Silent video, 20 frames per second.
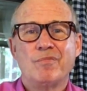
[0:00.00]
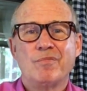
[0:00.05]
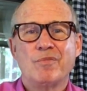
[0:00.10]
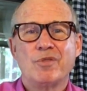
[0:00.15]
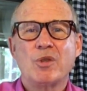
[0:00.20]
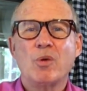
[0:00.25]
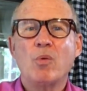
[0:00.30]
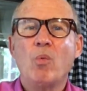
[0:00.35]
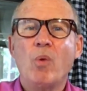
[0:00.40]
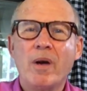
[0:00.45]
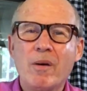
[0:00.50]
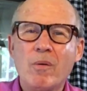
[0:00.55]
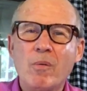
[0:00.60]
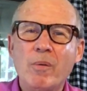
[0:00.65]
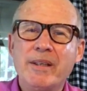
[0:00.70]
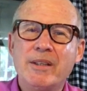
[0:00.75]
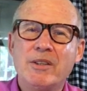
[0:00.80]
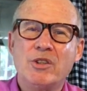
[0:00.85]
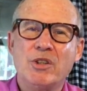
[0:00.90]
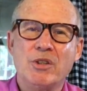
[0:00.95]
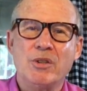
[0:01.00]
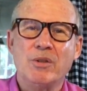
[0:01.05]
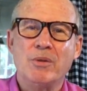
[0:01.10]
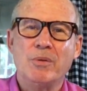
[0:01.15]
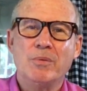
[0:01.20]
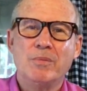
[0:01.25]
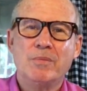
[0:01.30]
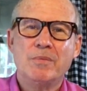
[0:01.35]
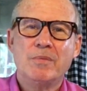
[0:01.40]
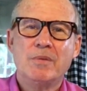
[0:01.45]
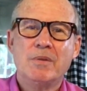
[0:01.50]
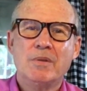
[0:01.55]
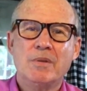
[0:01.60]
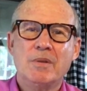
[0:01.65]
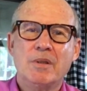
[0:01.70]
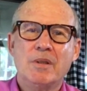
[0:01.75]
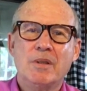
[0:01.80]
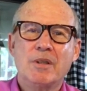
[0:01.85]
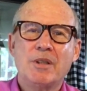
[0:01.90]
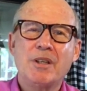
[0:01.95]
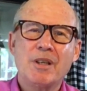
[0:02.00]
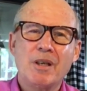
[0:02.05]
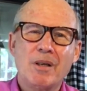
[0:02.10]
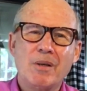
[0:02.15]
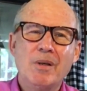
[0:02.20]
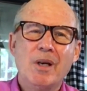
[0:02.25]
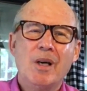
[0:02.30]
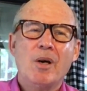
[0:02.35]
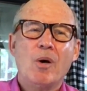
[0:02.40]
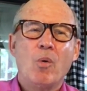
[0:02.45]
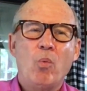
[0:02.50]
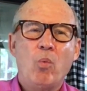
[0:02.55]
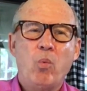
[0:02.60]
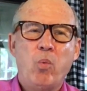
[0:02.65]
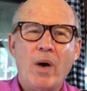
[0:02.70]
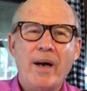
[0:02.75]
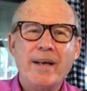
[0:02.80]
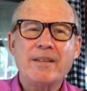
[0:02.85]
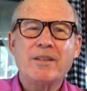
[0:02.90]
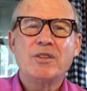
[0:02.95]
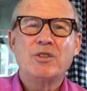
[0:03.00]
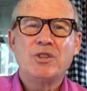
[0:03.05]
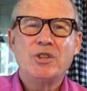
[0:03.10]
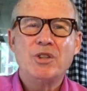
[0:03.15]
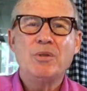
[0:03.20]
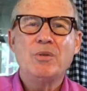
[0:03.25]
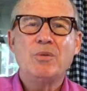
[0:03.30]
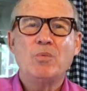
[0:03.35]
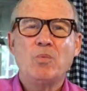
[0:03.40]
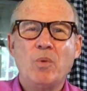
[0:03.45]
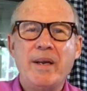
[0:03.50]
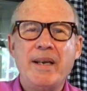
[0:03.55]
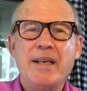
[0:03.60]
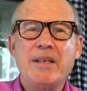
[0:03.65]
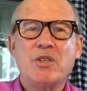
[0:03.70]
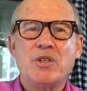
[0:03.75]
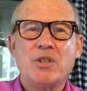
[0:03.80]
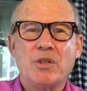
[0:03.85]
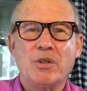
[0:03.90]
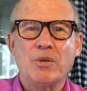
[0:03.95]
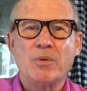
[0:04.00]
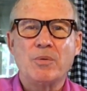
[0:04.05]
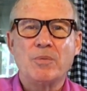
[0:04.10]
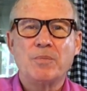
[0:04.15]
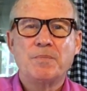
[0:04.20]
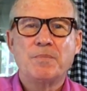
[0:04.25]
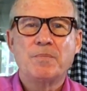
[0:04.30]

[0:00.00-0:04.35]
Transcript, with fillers: So, what do we do? You know, what do we do